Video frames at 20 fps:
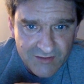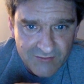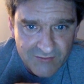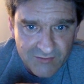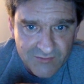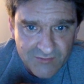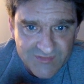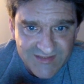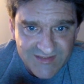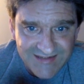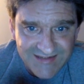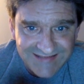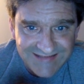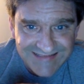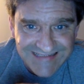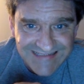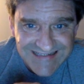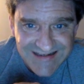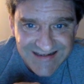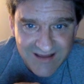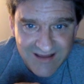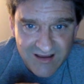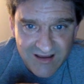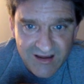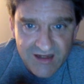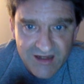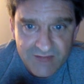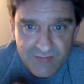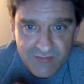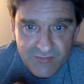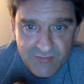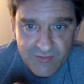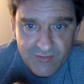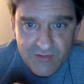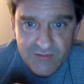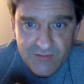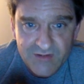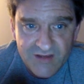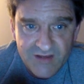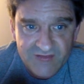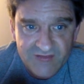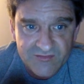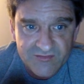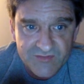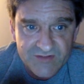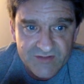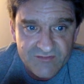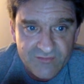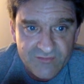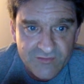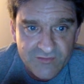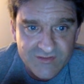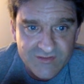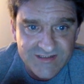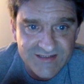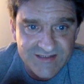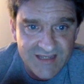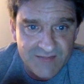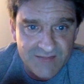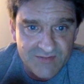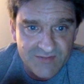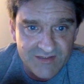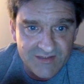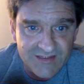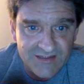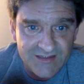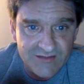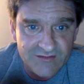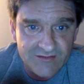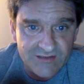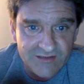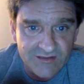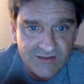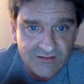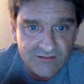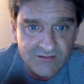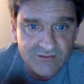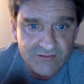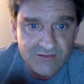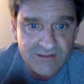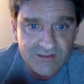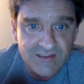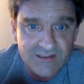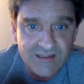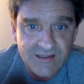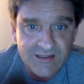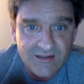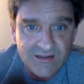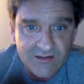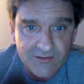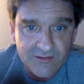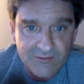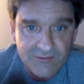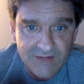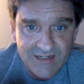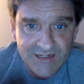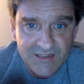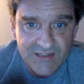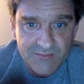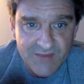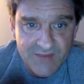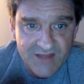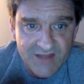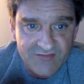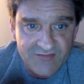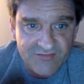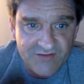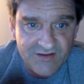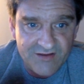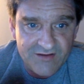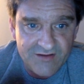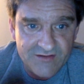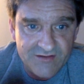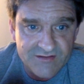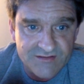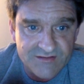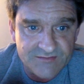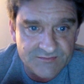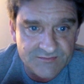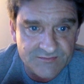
group said at least nine pro-government forces had been killed, including Iranian-backed fighters.